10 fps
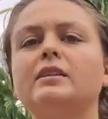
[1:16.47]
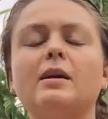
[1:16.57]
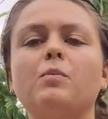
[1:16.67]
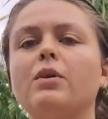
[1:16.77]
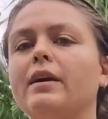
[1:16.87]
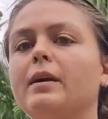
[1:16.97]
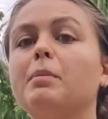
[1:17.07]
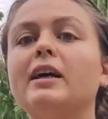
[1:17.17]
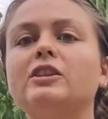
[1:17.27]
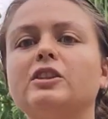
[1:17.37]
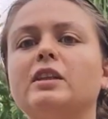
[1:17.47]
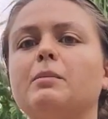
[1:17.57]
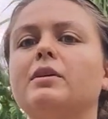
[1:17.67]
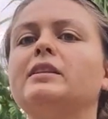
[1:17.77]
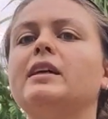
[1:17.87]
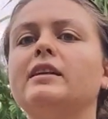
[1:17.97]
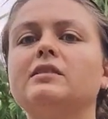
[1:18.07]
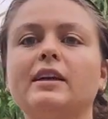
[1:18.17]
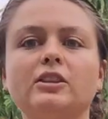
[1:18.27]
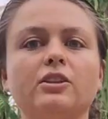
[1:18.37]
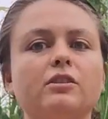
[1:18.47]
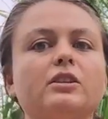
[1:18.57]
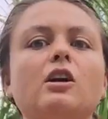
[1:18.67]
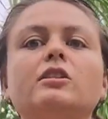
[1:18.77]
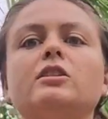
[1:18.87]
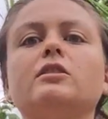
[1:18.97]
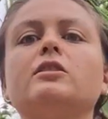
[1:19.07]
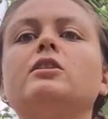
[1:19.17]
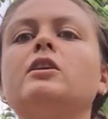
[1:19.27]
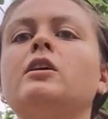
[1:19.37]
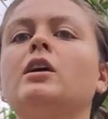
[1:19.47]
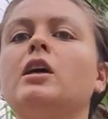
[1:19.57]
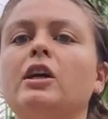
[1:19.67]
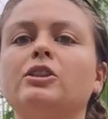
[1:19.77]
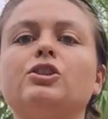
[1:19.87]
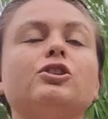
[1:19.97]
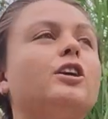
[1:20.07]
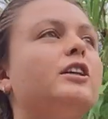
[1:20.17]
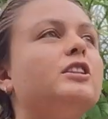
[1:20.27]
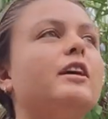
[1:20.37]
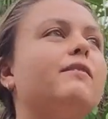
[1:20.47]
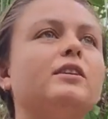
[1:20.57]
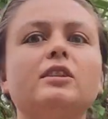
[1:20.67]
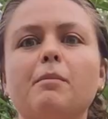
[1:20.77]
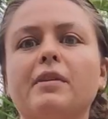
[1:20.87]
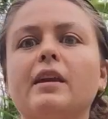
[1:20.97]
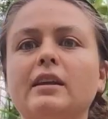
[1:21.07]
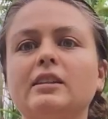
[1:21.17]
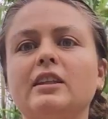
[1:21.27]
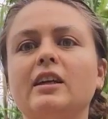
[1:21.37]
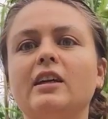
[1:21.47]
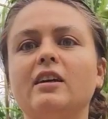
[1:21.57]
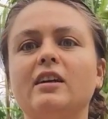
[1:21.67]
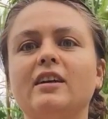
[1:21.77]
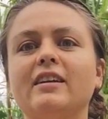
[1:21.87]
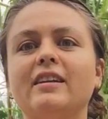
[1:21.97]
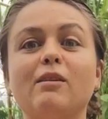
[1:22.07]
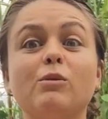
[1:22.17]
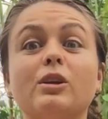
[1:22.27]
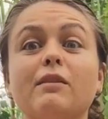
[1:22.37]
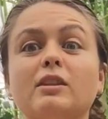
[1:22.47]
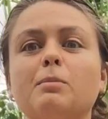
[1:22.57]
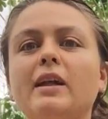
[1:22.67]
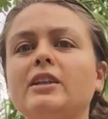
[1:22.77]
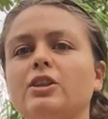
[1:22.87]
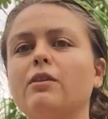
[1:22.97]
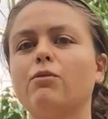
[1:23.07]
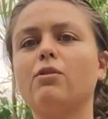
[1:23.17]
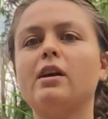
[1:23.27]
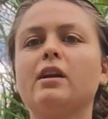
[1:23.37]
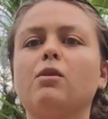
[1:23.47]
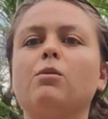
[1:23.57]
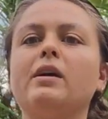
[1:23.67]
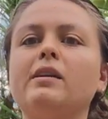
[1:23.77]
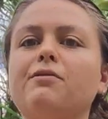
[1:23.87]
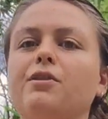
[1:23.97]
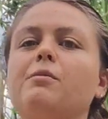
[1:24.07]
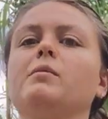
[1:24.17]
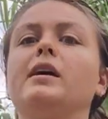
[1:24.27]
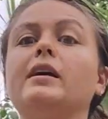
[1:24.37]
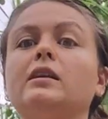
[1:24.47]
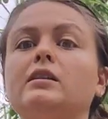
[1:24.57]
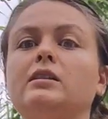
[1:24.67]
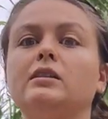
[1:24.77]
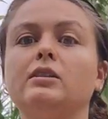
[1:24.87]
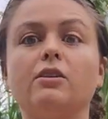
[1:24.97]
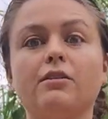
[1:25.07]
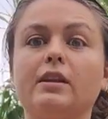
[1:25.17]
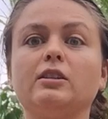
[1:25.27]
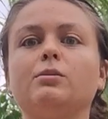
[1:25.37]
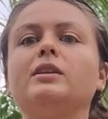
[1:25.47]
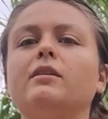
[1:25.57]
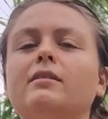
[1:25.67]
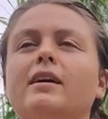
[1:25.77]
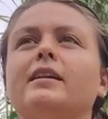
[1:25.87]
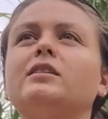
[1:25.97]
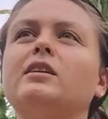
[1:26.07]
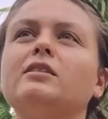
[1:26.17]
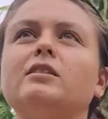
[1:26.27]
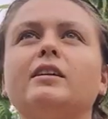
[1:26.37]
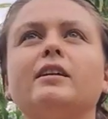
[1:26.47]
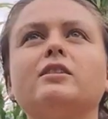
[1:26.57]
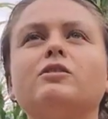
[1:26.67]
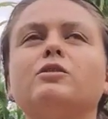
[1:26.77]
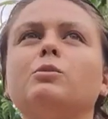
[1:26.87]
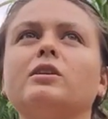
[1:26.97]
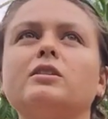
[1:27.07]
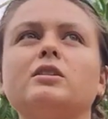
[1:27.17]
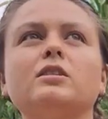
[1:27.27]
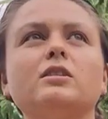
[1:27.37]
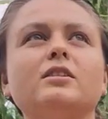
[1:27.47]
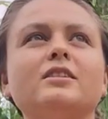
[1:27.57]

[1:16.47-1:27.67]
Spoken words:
temporary pleasure, temporary satisfaction, this constant searching for something that will give us pleasure and running away from things we don't like. This constant, it's towards